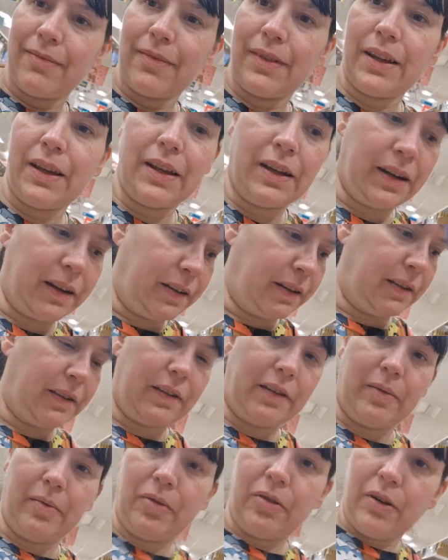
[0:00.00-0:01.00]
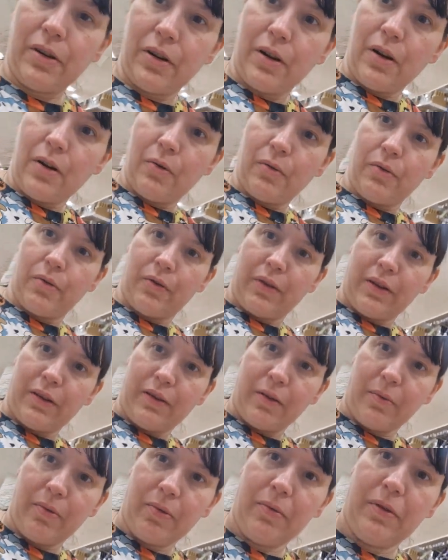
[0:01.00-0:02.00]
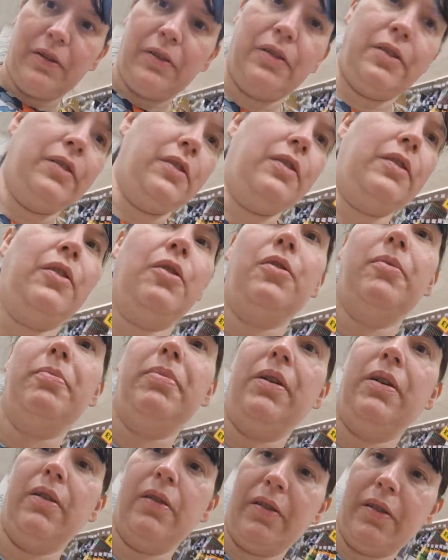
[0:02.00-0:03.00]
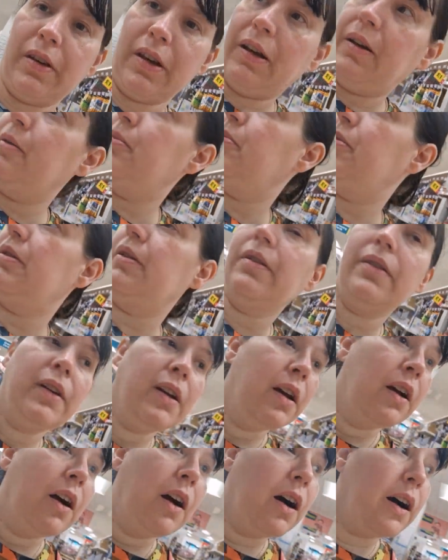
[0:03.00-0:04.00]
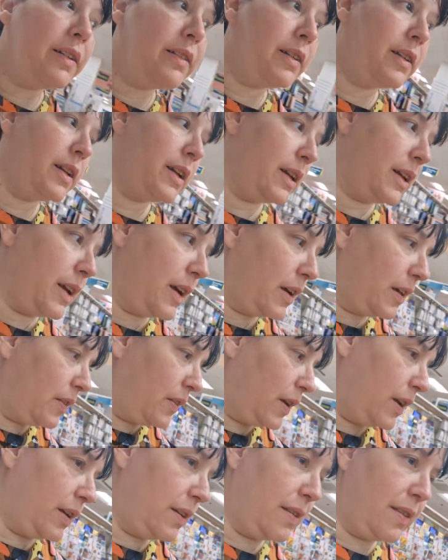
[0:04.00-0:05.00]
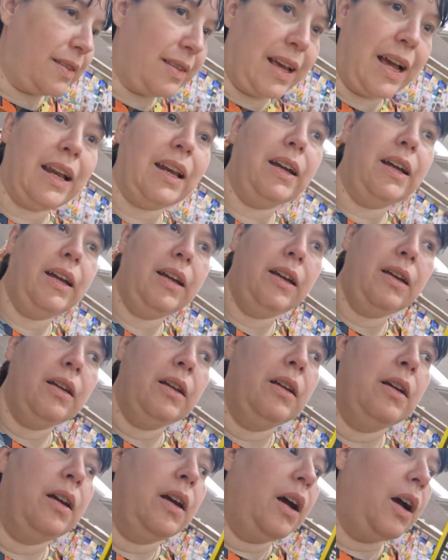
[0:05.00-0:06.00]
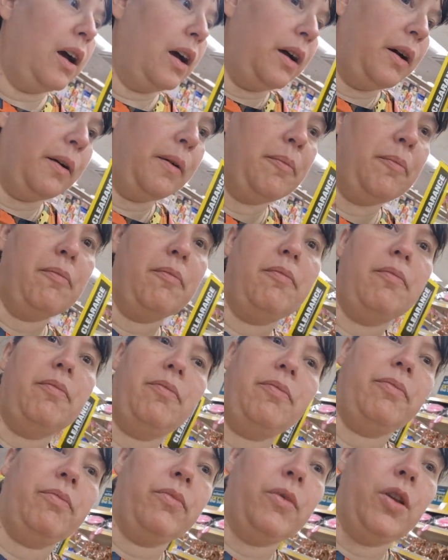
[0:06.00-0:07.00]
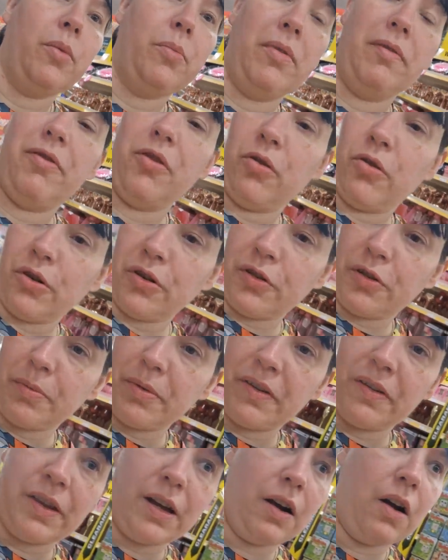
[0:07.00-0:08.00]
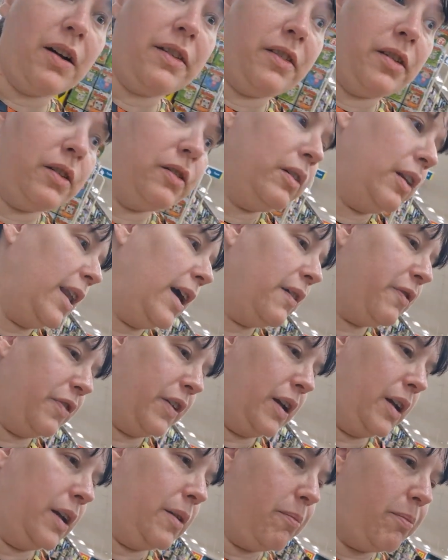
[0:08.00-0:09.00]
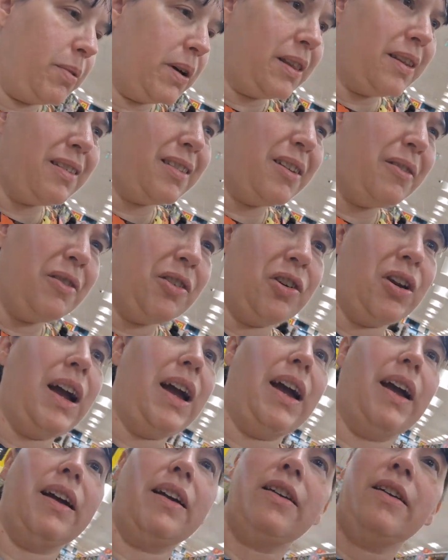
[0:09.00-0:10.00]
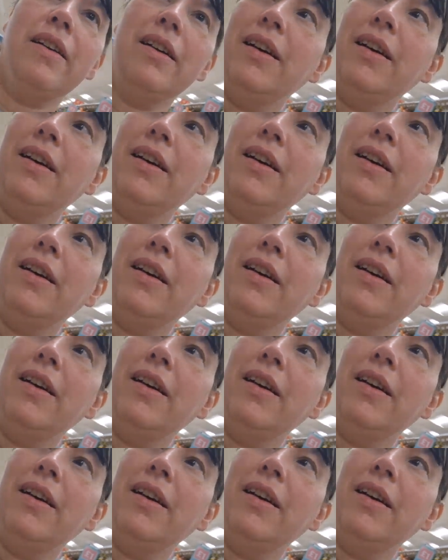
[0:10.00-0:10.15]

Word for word: Okay, so I'm trying to hold all this. I probably should have just got a basket, but I didn't get the Sally um, like before Christmas thing. I do love it, but there's no Jack.